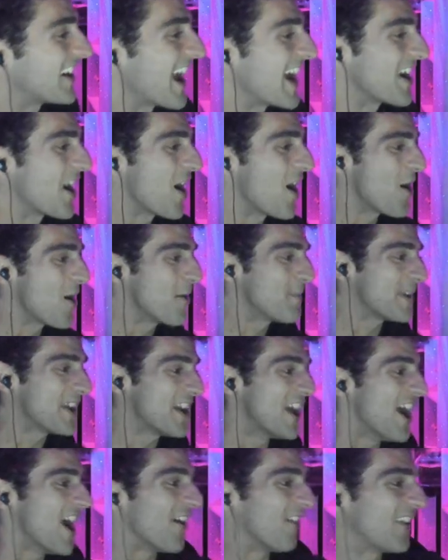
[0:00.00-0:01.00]
night,
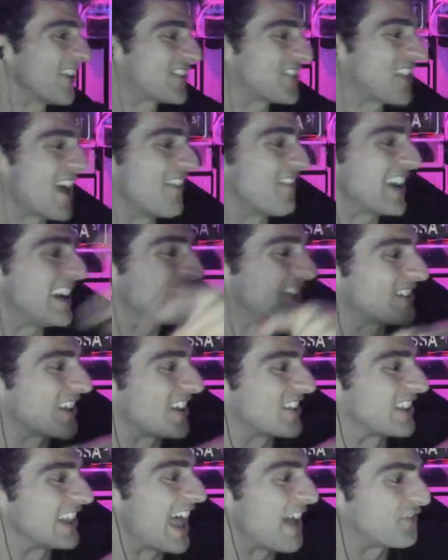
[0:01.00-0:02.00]
homie. What's up,
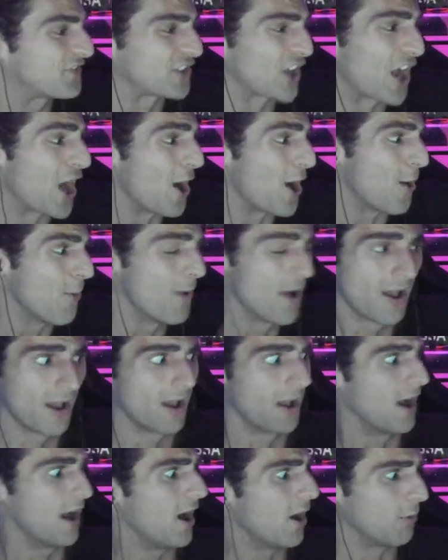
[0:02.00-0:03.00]
Issa's left toe?
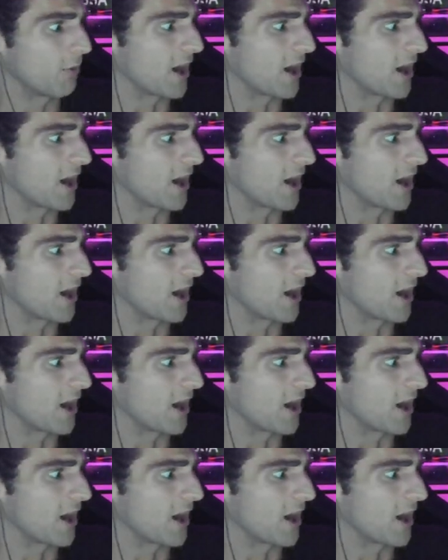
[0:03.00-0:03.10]
Oh